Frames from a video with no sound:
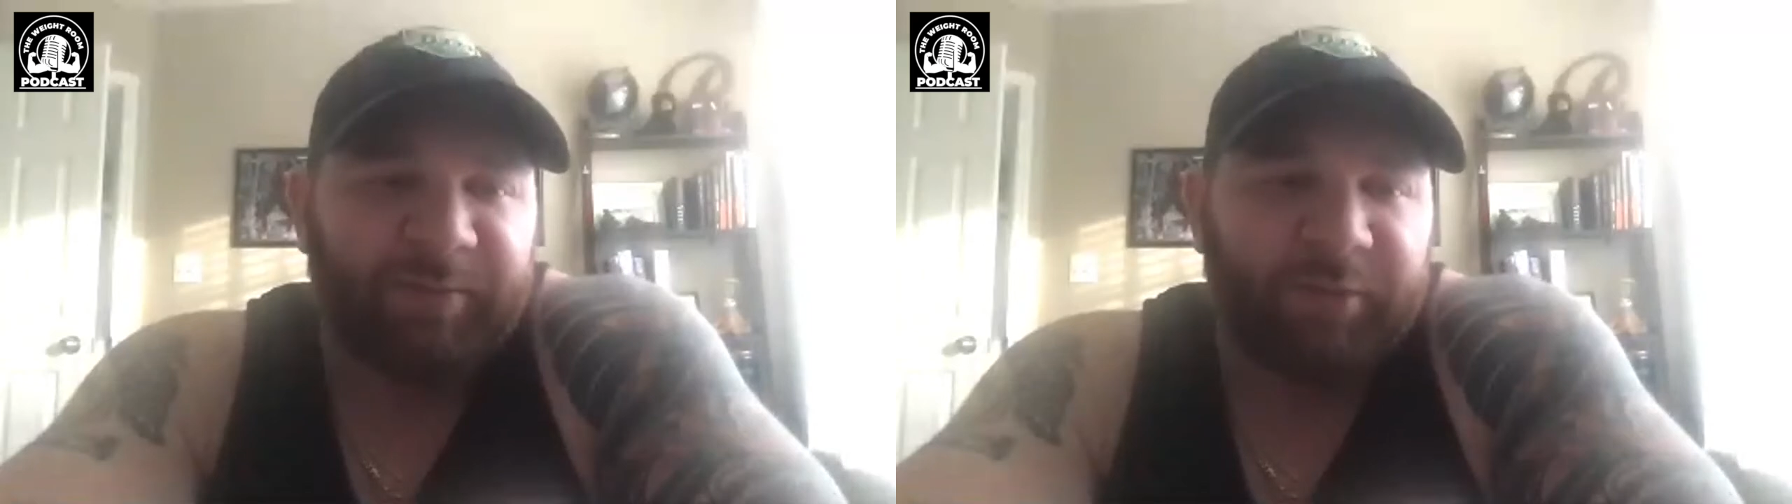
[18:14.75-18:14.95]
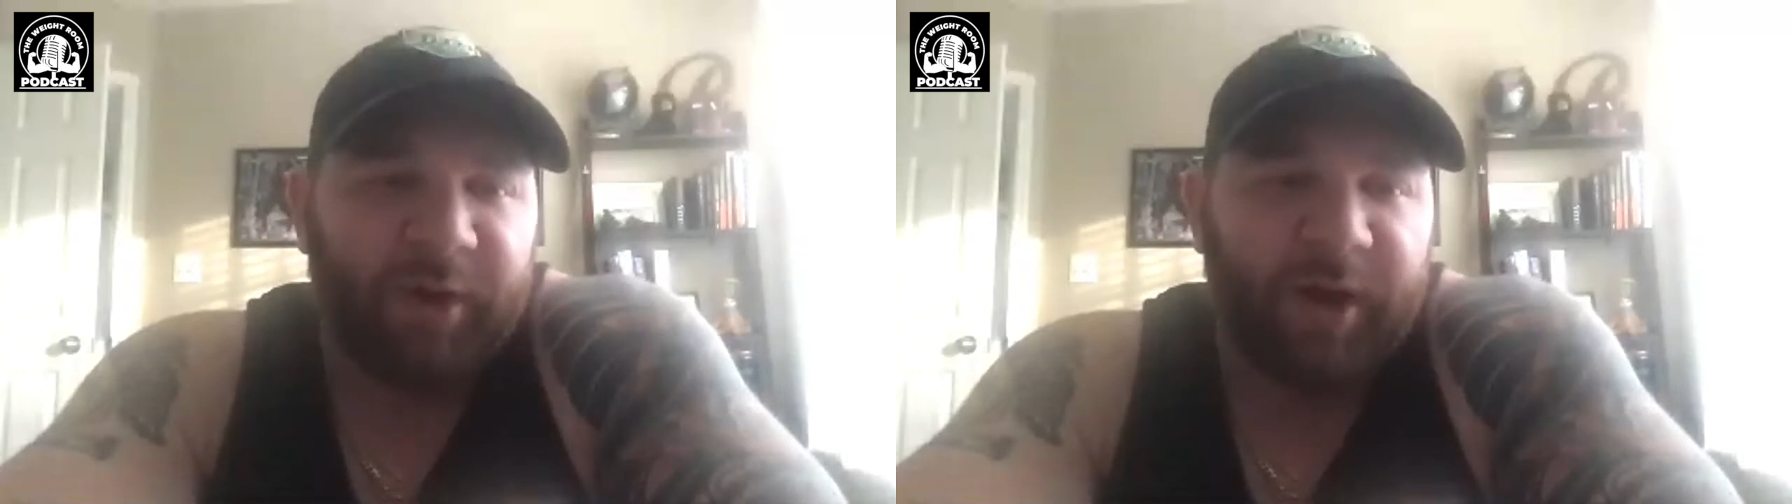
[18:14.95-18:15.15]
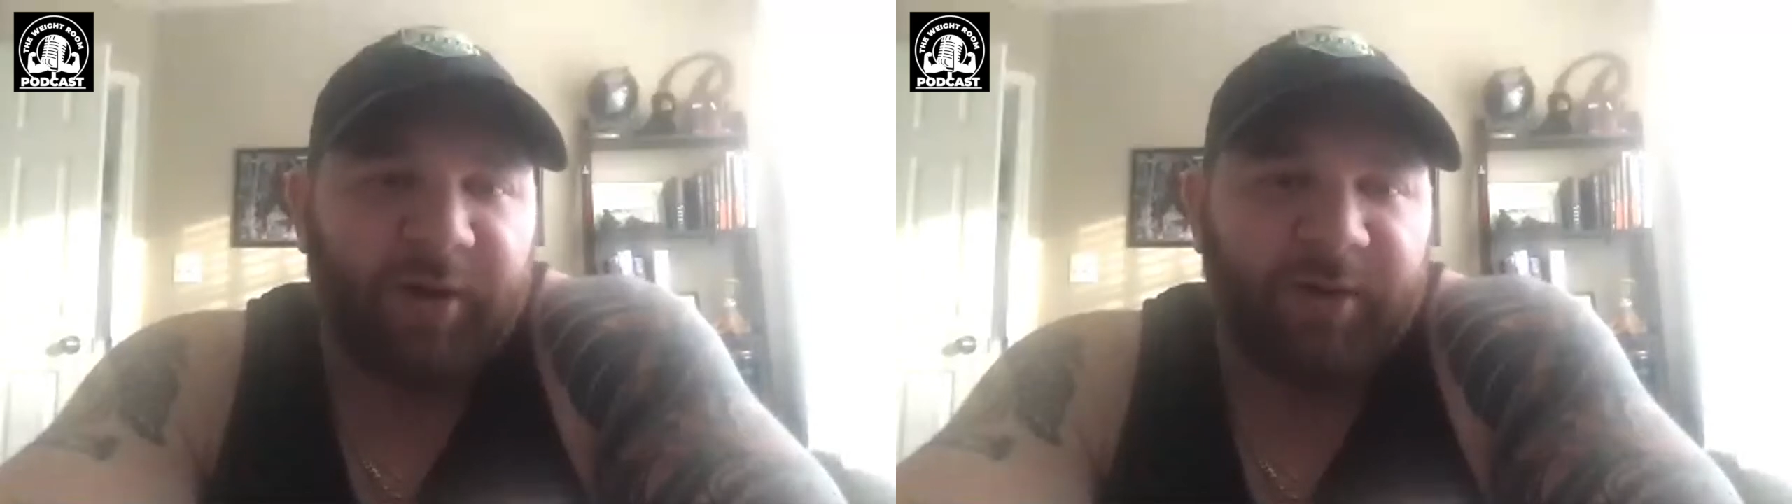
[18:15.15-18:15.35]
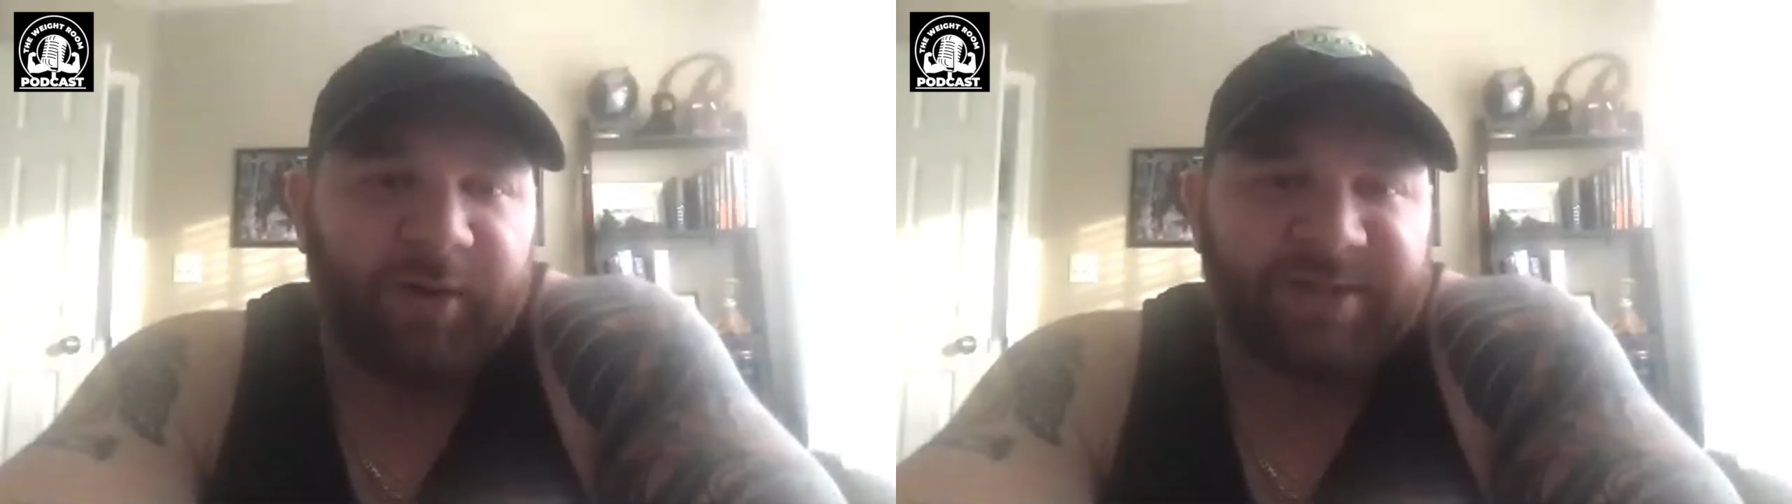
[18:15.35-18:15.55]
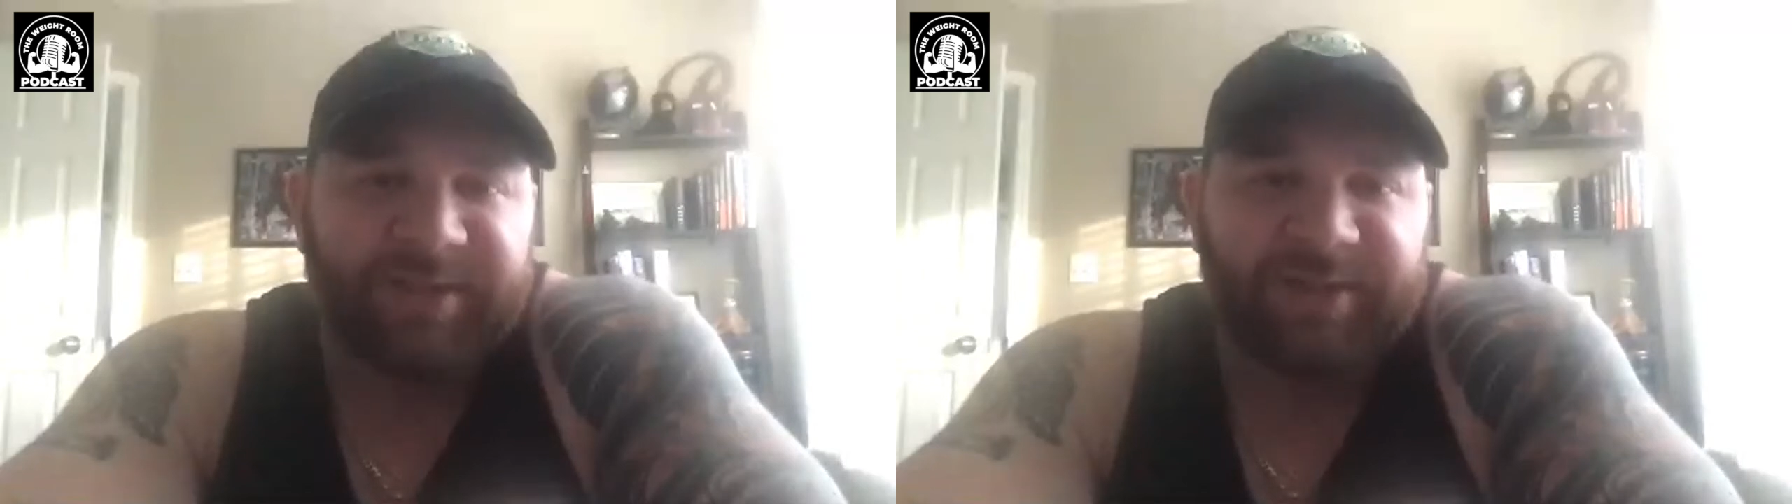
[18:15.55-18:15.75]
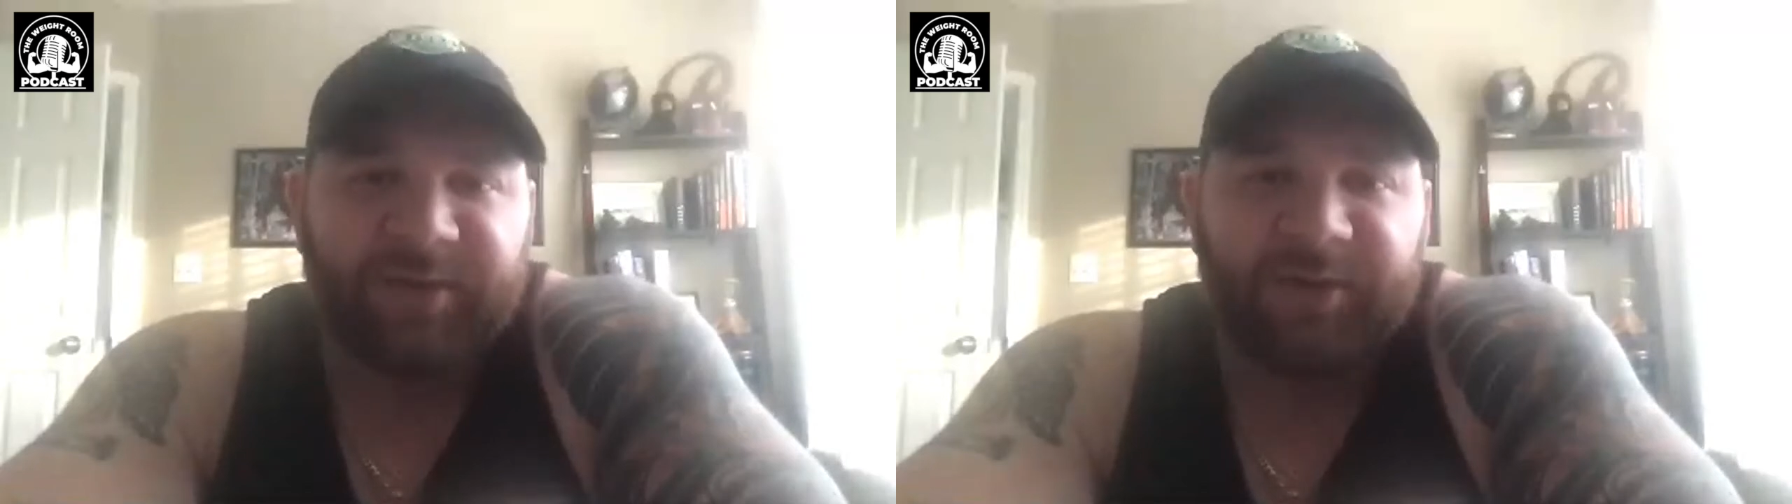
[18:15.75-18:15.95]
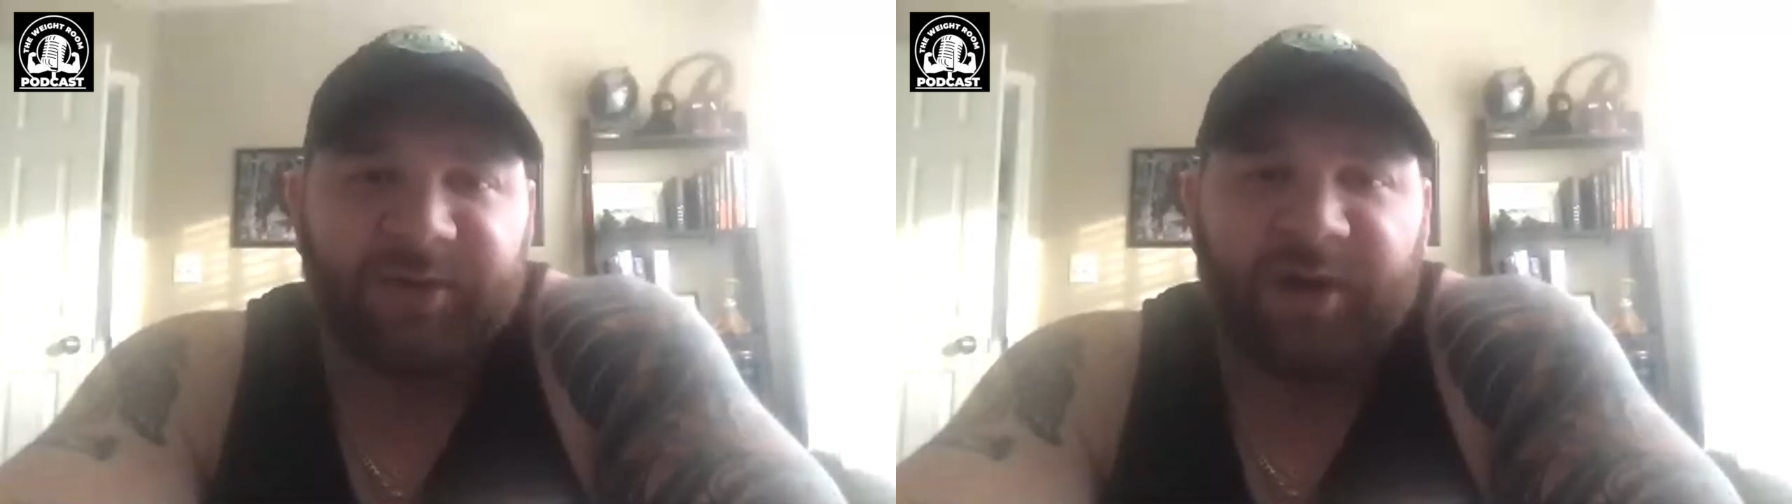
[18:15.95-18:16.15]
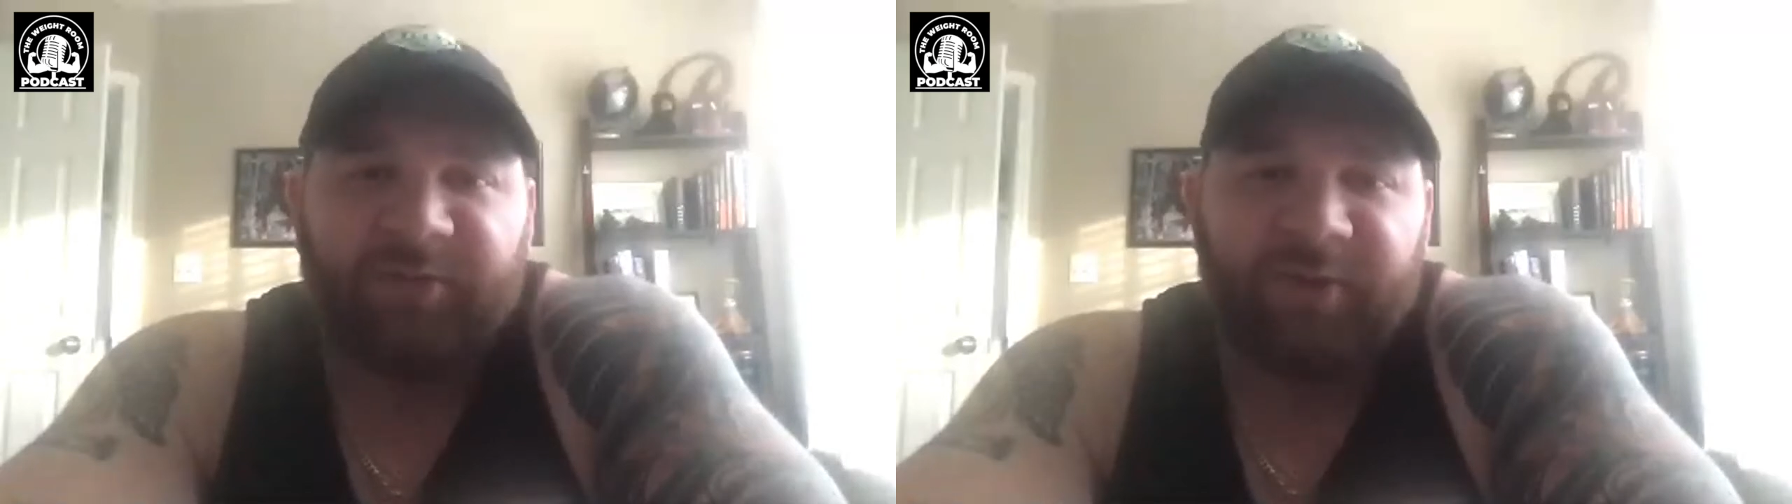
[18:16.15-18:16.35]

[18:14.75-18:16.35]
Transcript: us to get progress because they're not